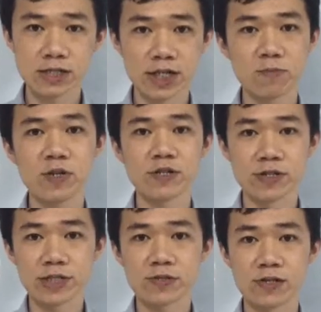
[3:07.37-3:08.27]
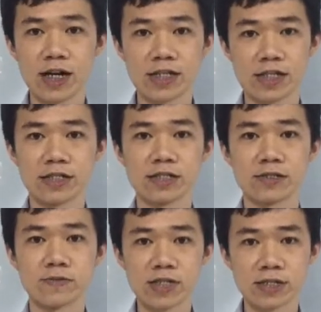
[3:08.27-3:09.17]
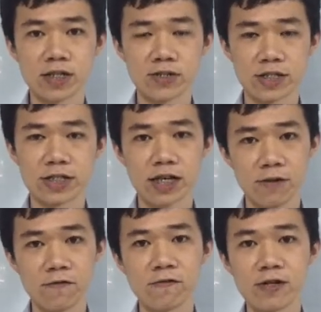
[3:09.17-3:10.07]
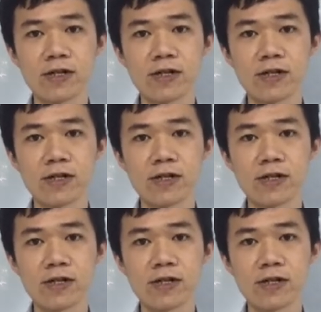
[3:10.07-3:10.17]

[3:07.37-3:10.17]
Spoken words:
experience regarding the R sound itself.